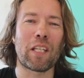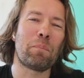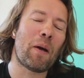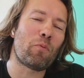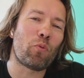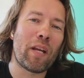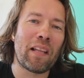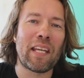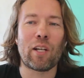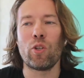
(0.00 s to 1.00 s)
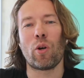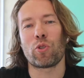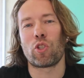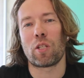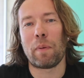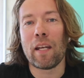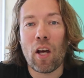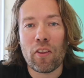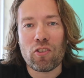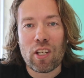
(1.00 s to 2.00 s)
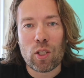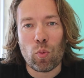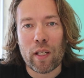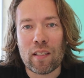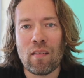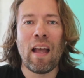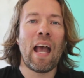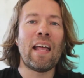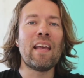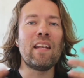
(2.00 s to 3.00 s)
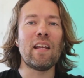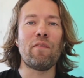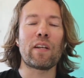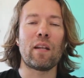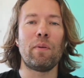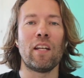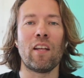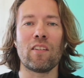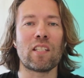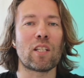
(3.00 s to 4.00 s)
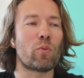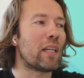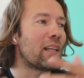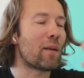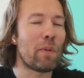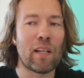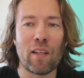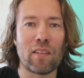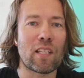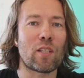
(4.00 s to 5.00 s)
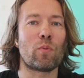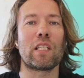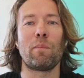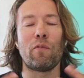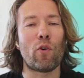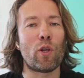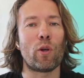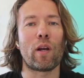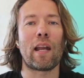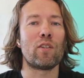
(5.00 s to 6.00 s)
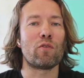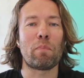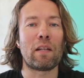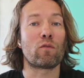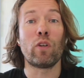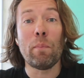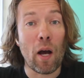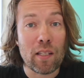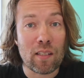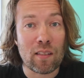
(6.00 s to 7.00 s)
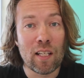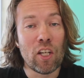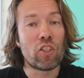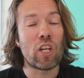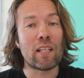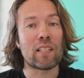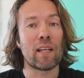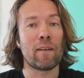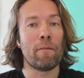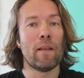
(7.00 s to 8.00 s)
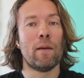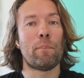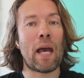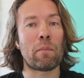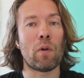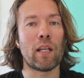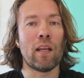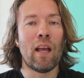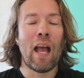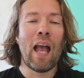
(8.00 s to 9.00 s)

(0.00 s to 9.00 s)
weeks, but really it could also just be another 6 weeks. And then if it can be another 6 weeks, it could be another 6 weeks. And before you look at it, you spend 3 months chasing bad money.